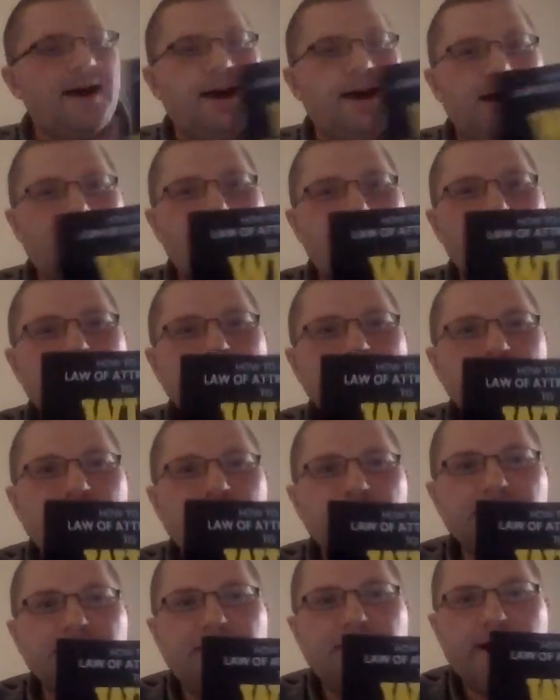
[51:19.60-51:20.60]
How to
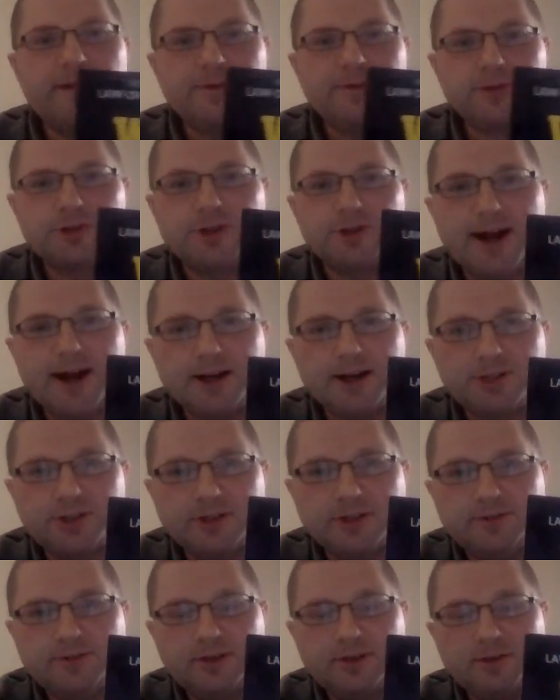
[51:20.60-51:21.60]
use law of
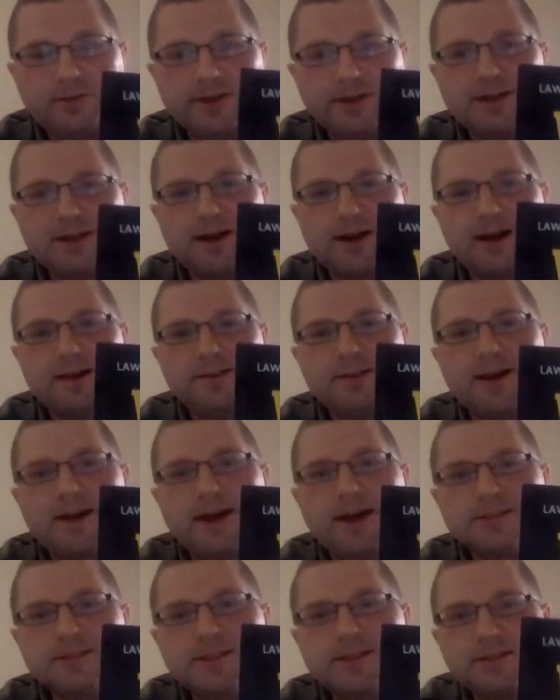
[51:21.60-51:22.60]
attraction to win
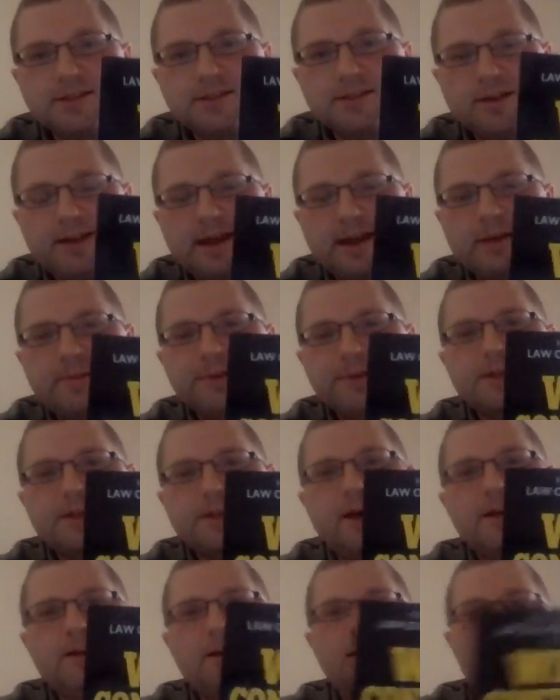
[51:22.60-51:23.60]
contests. And it's on
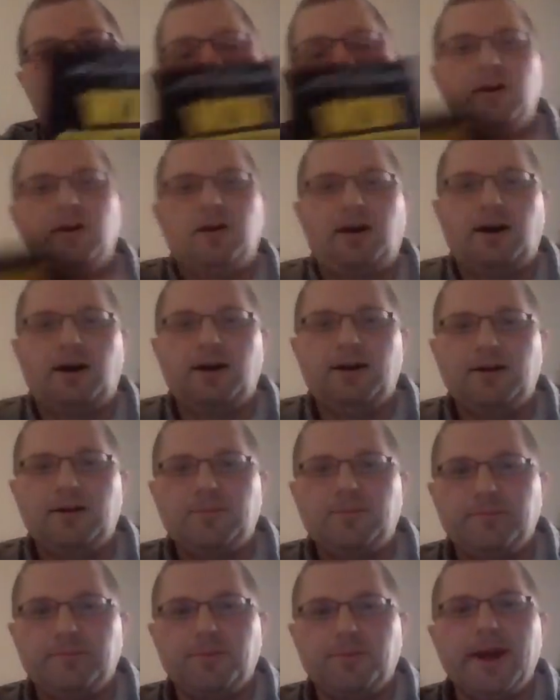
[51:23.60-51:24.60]
Amazon.
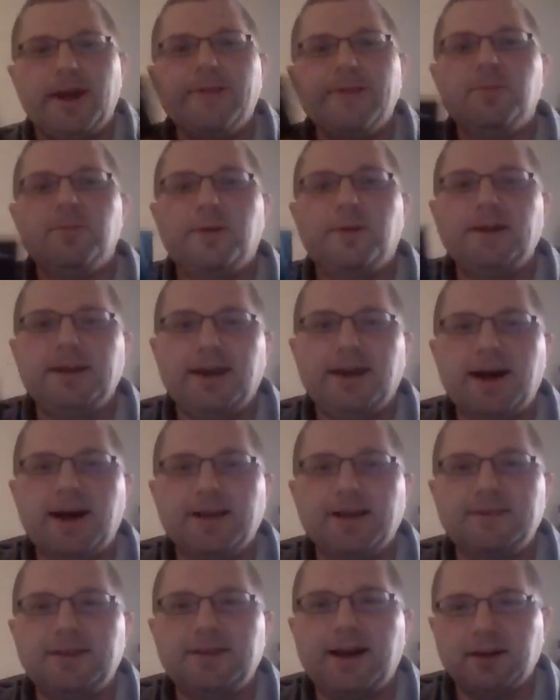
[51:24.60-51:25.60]
But everybody
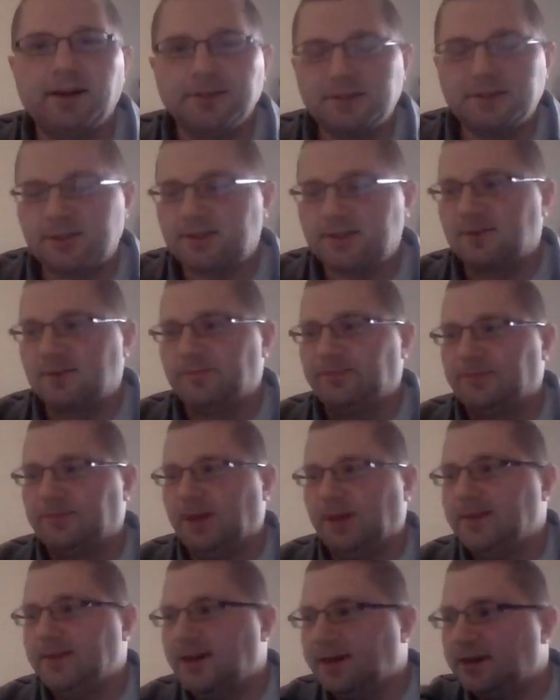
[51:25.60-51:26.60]
had doubts.
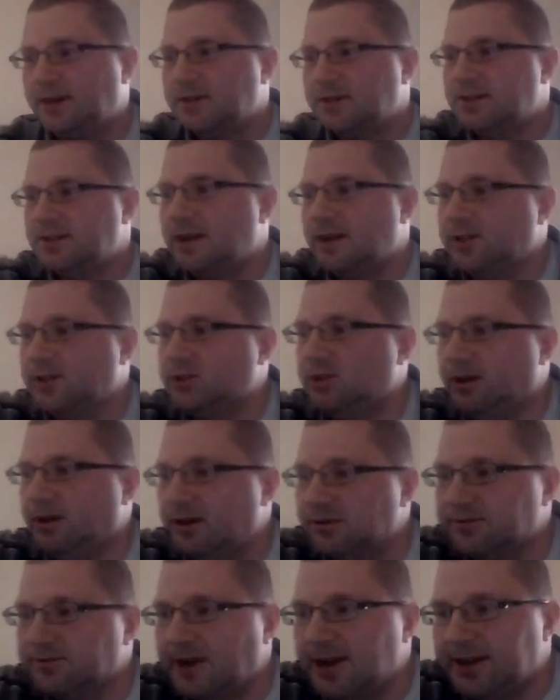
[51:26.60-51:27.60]
And like I said, I
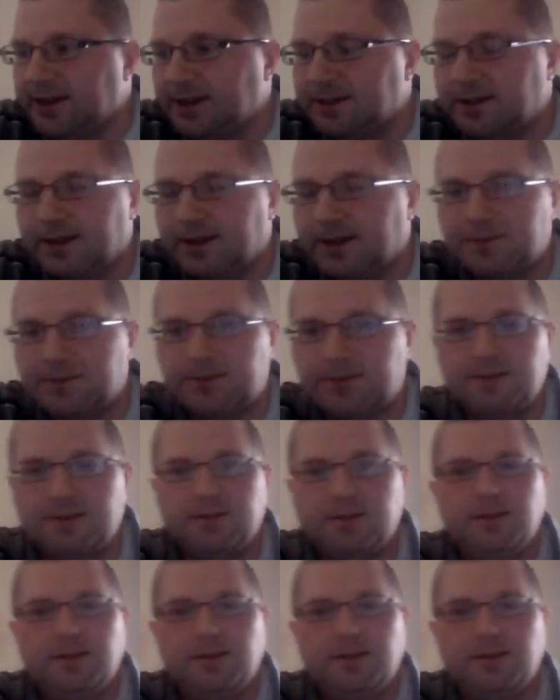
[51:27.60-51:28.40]
started writing it.